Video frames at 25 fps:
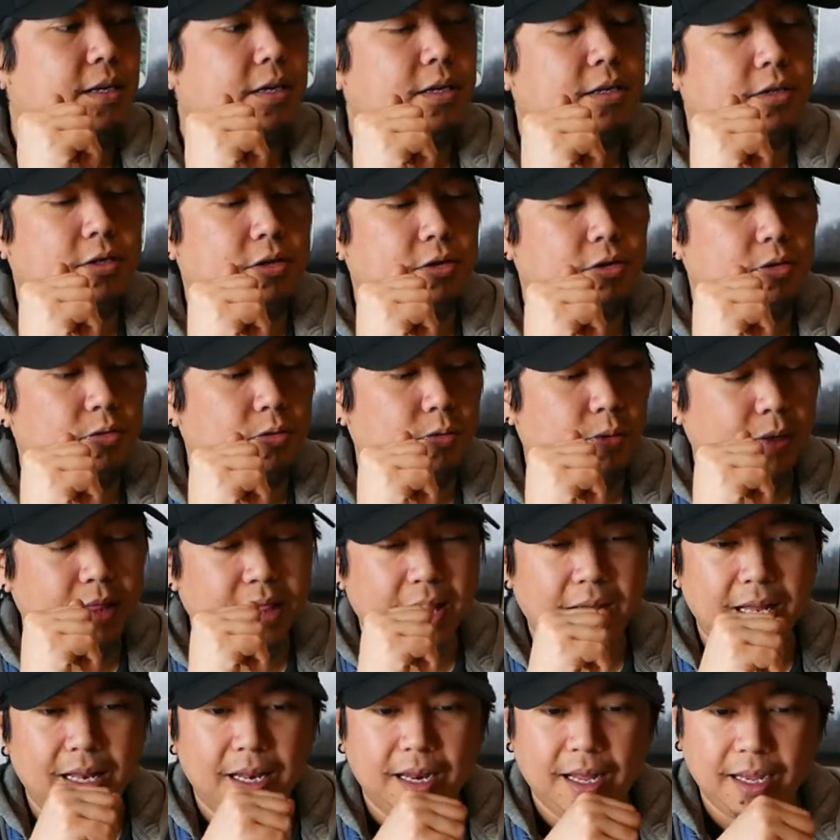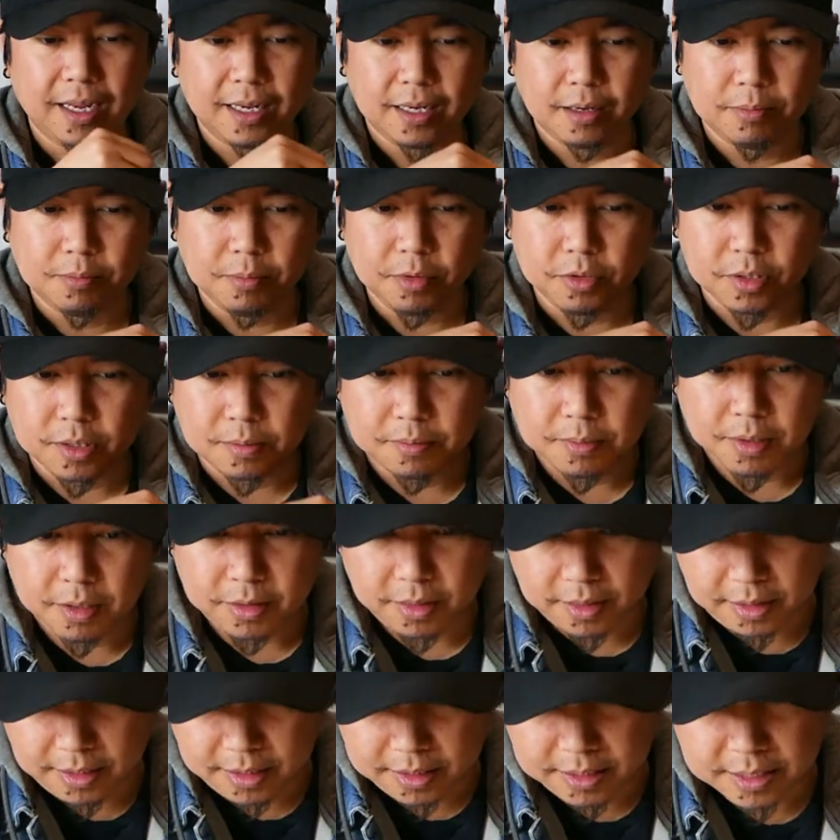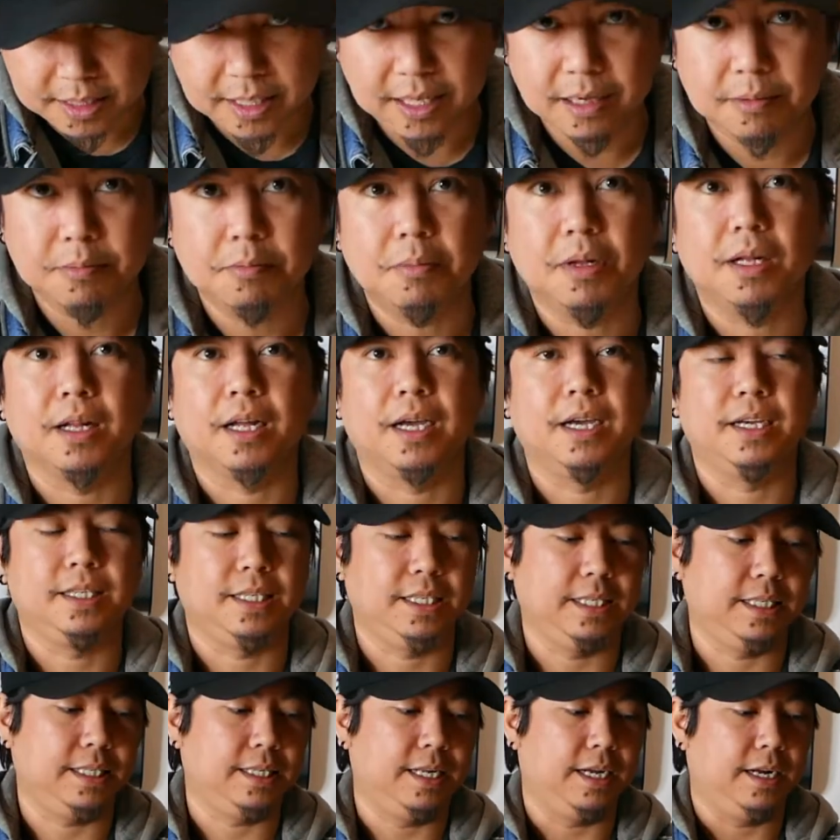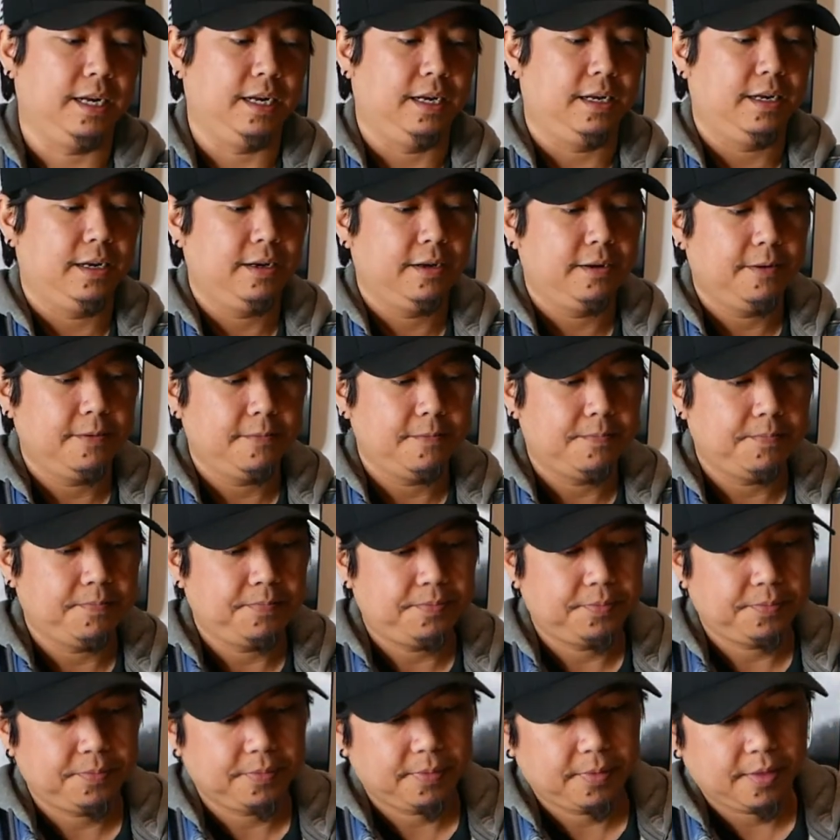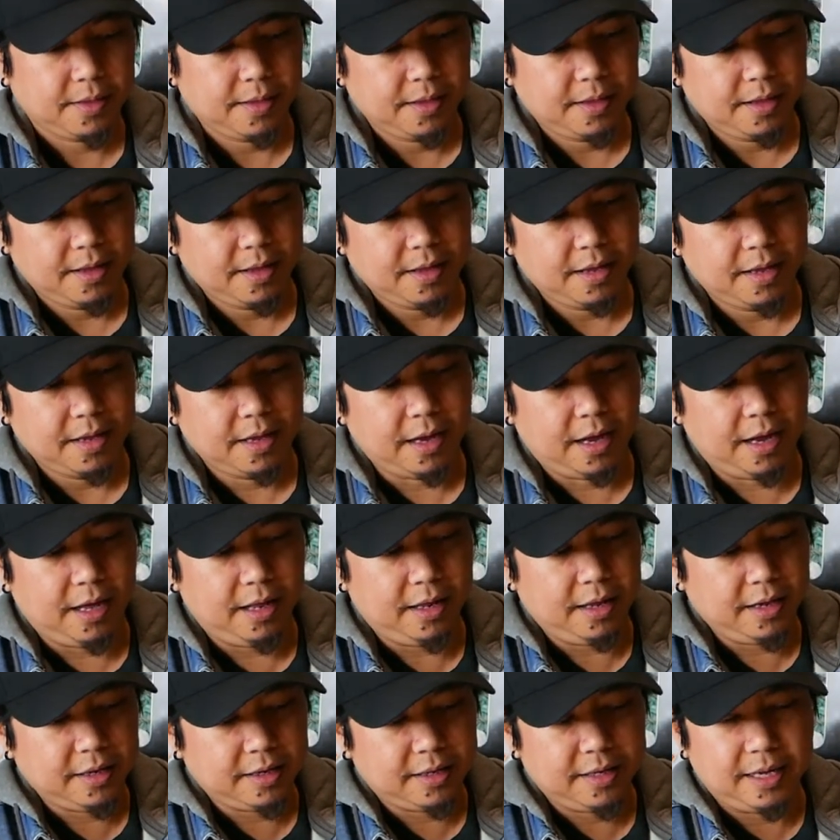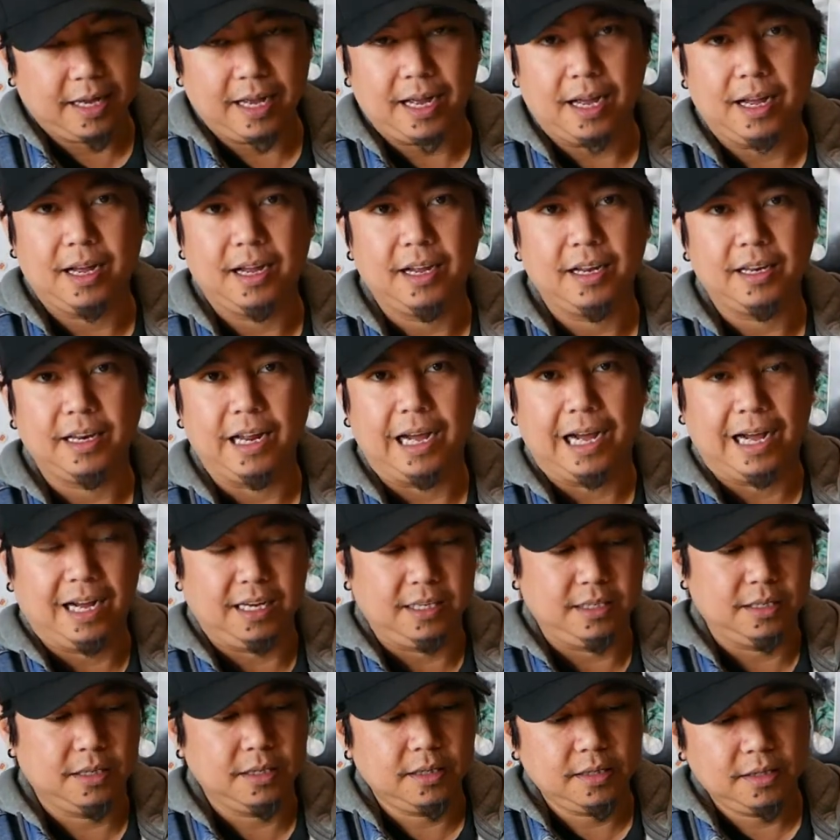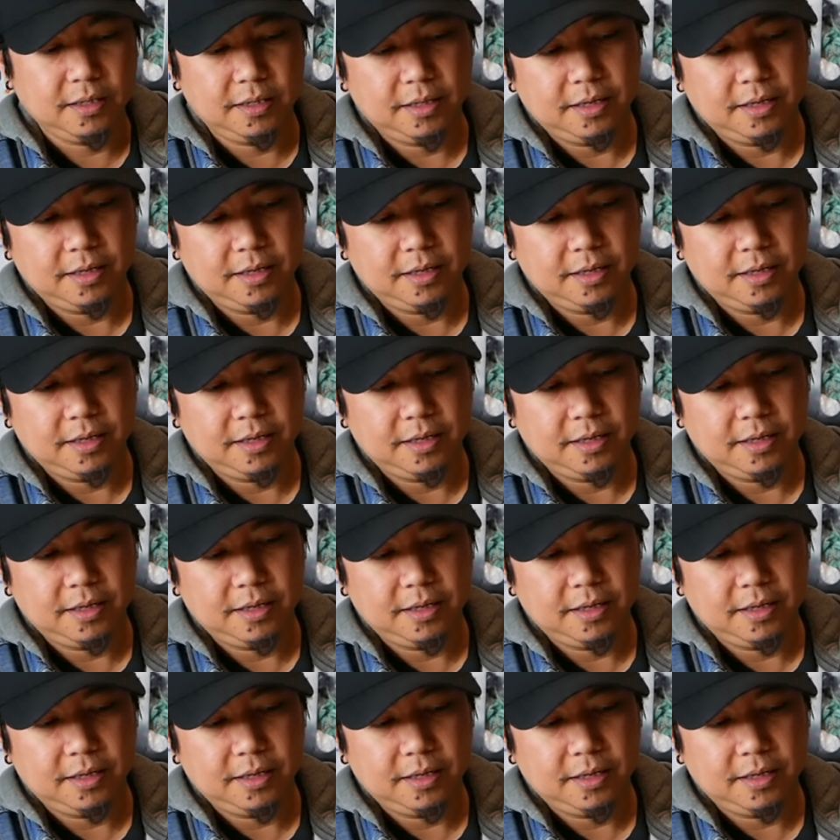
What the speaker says: So what I like the most about this gimbal, guys, is that I like the handle.